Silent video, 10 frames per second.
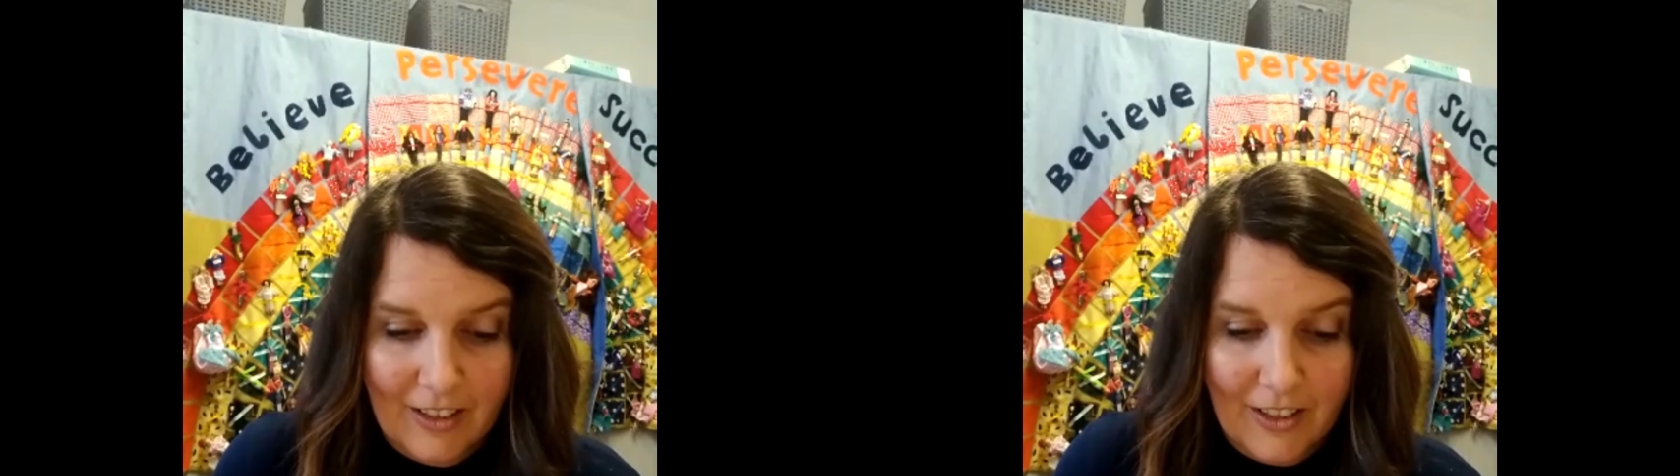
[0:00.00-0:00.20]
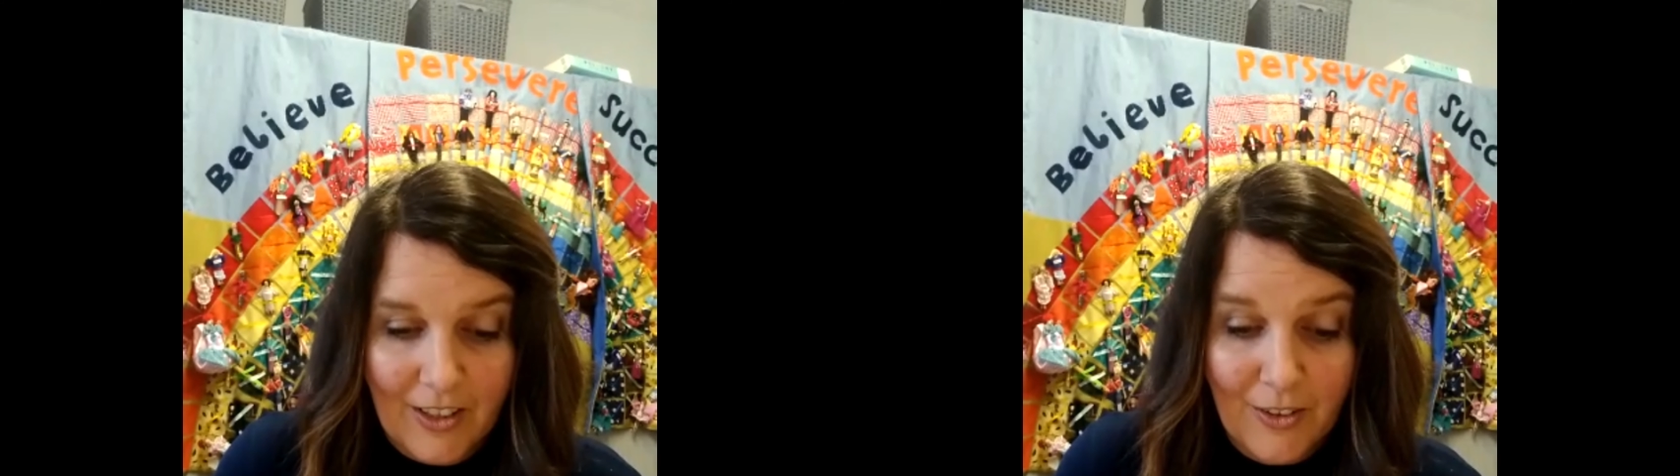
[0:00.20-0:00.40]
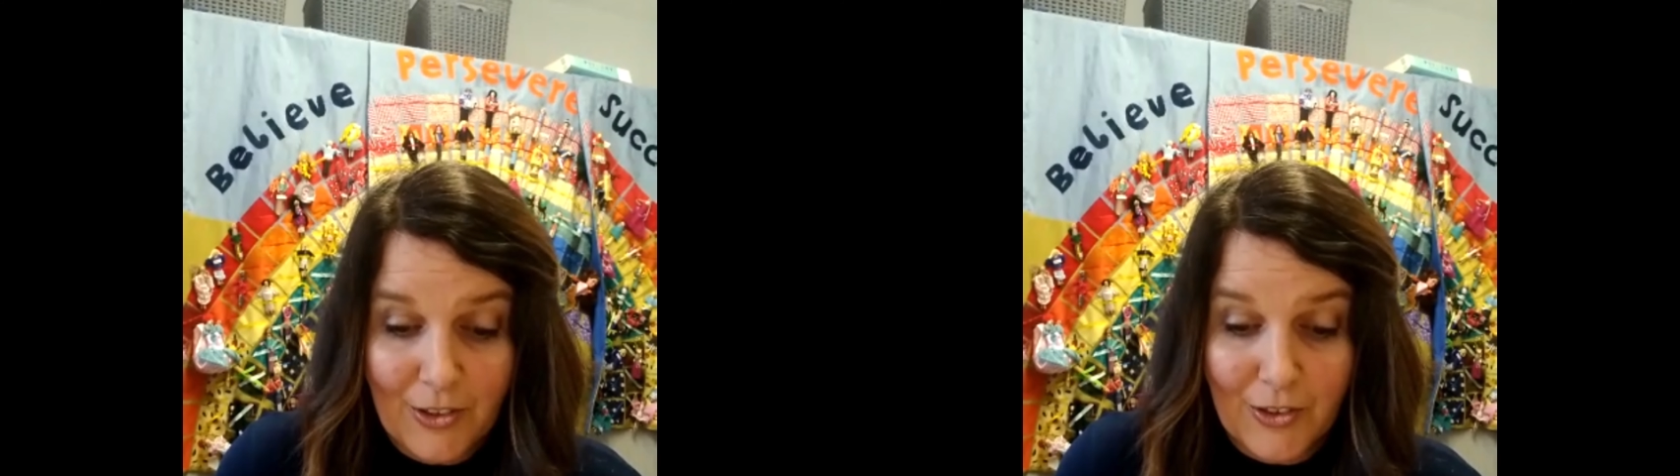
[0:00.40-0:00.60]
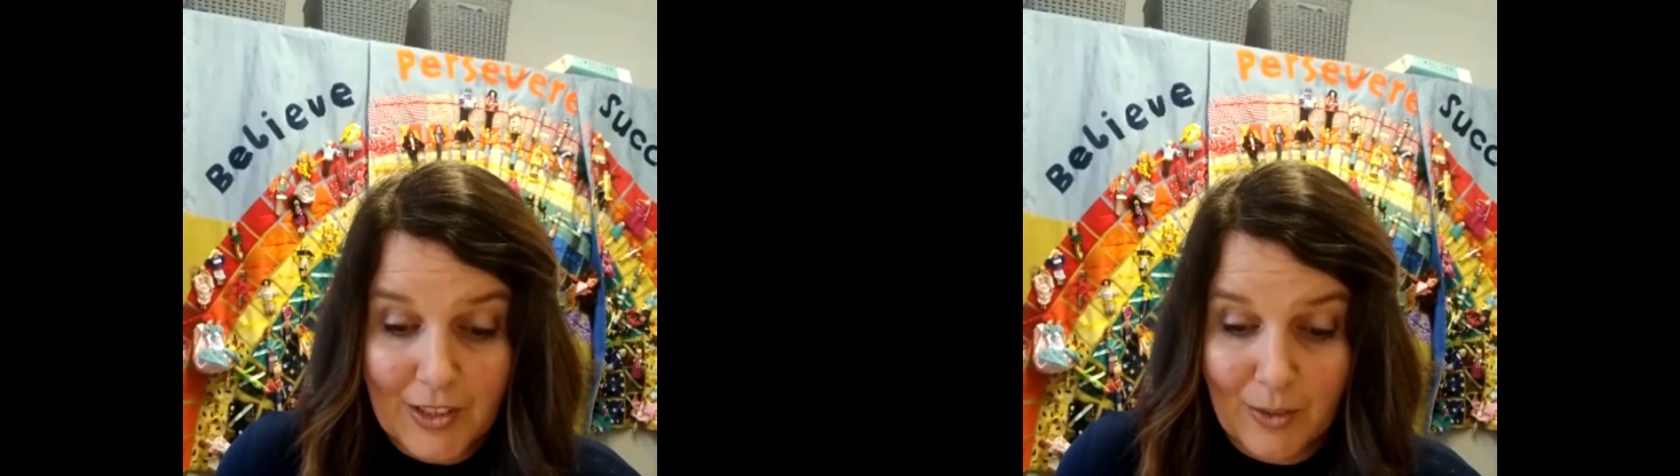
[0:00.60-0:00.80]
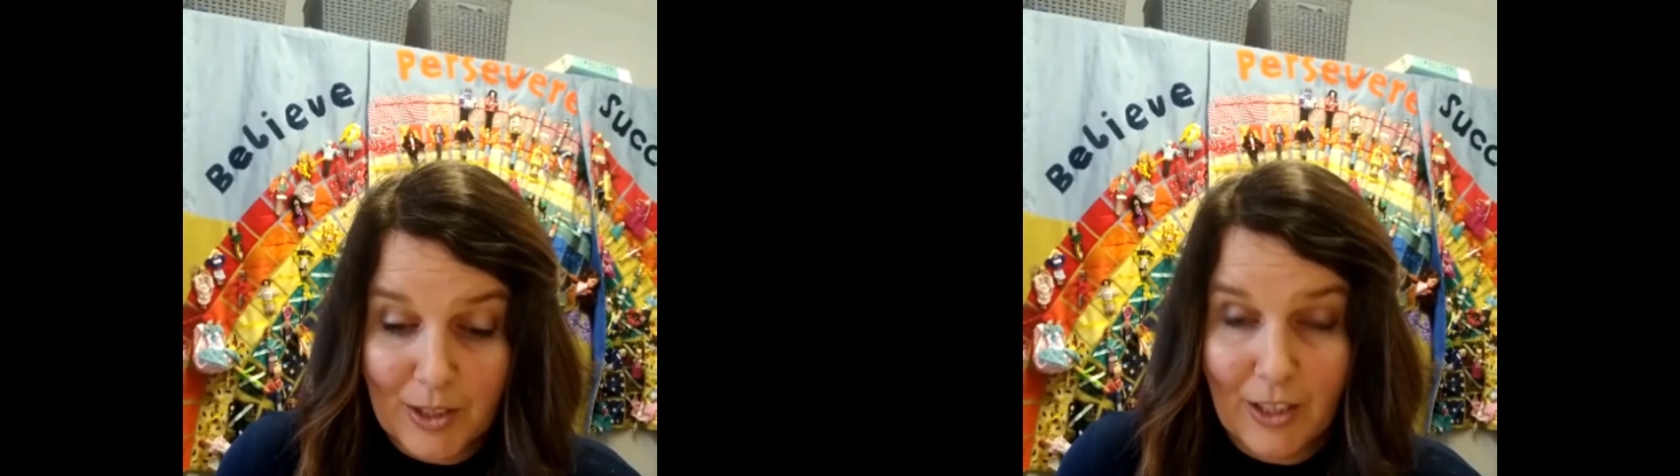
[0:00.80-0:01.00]
"You thought
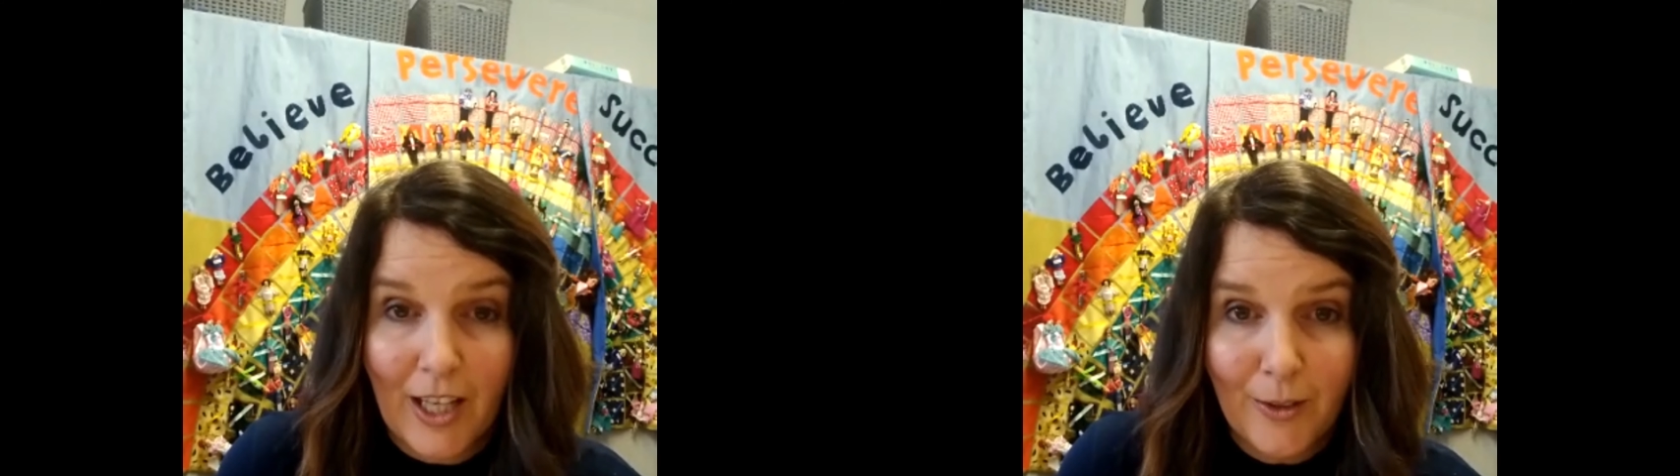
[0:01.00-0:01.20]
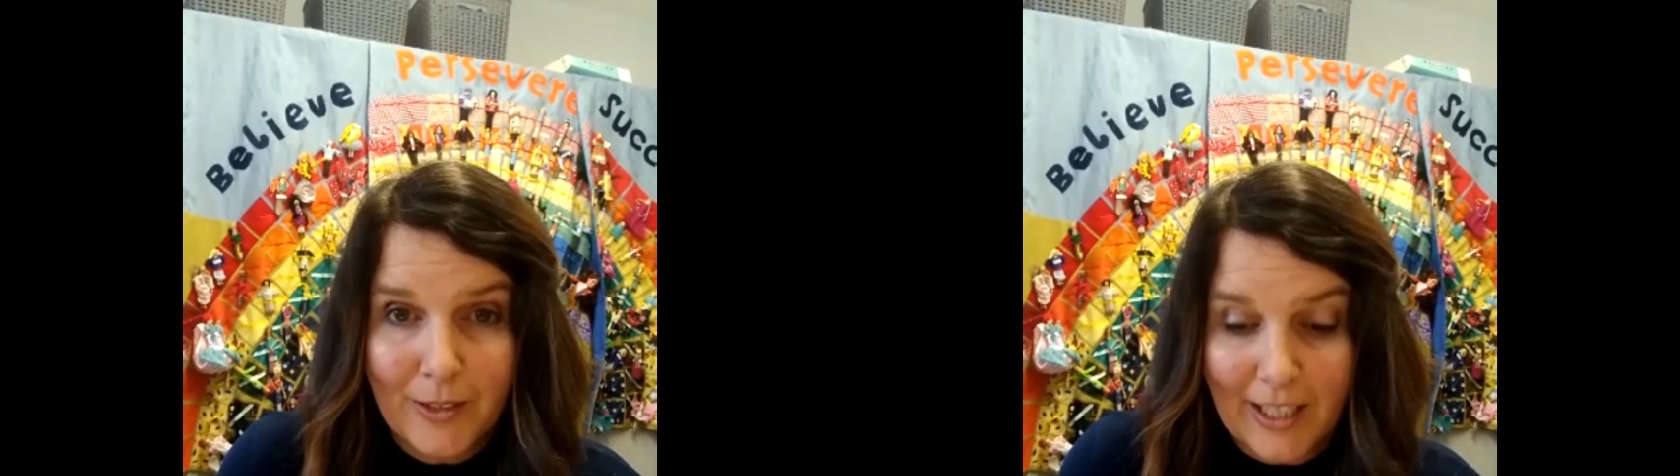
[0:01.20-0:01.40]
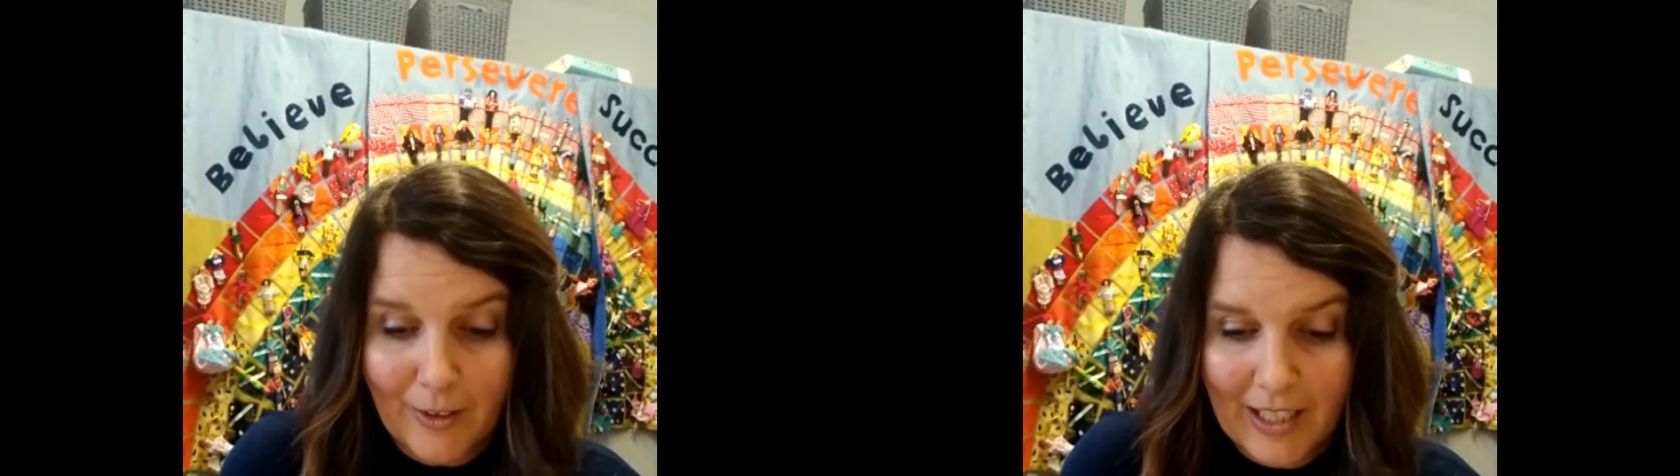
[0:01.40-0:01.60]
I was alone down